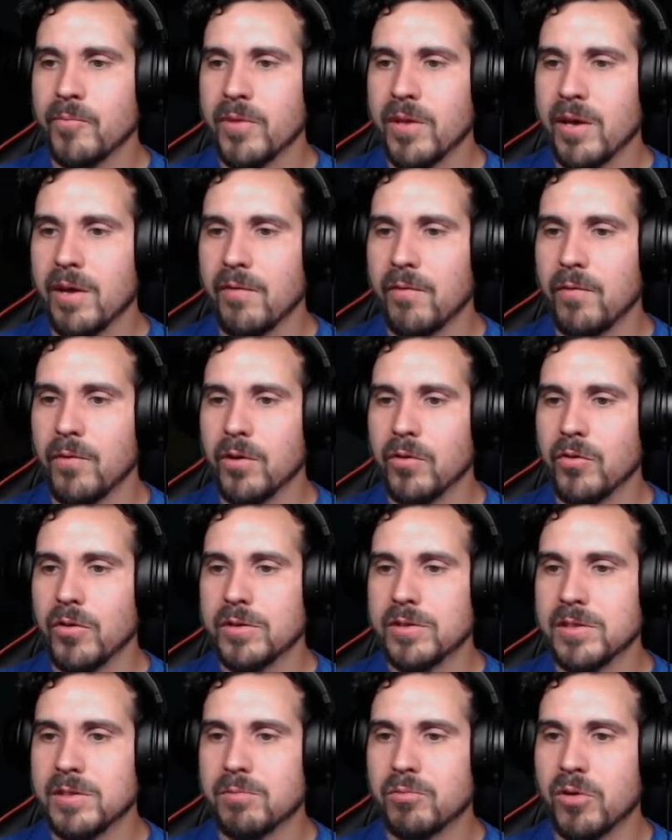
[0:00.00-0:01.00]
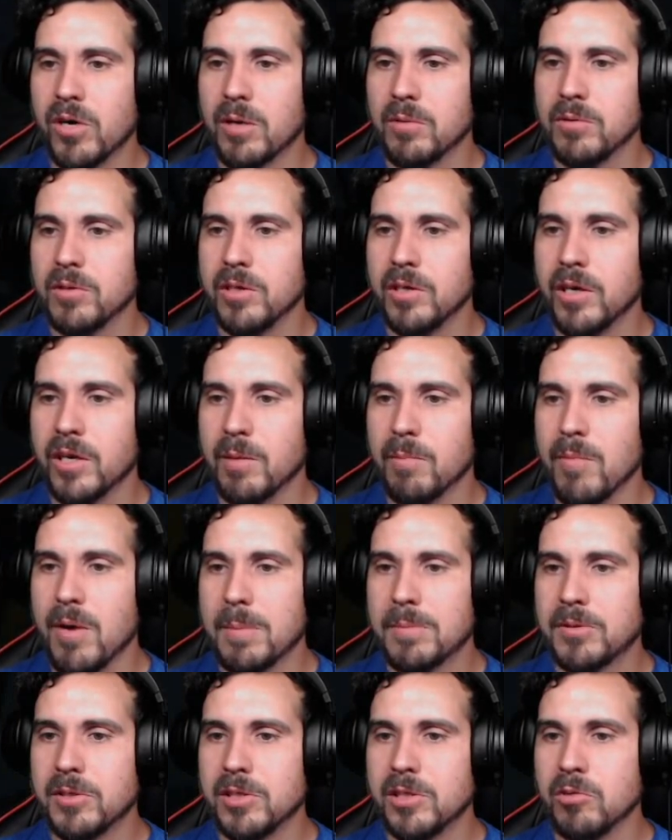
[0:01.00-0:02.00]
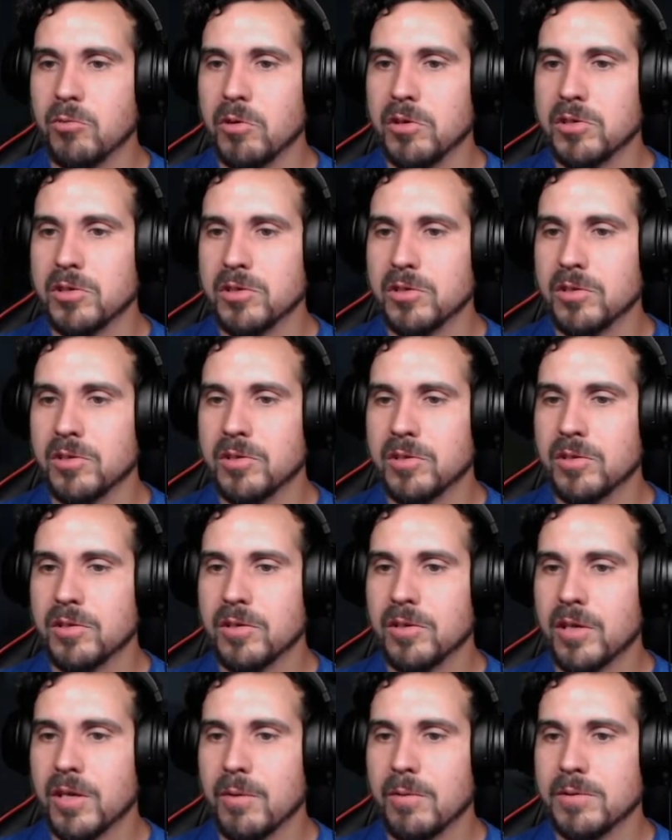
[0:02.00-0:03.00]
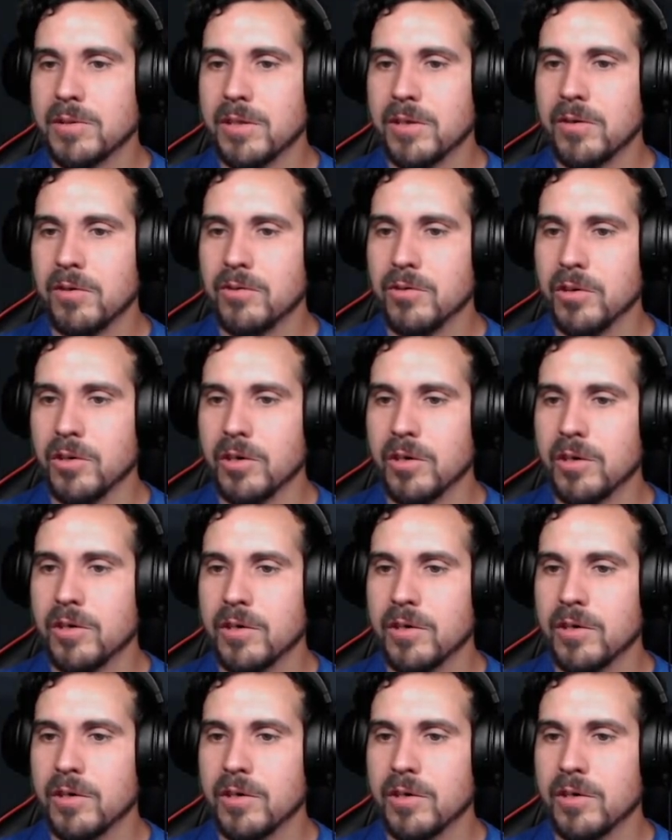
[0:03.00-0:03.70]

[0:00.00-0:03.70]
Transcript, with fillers: I feel like this is probably like a mop situation, like I was saying earlier.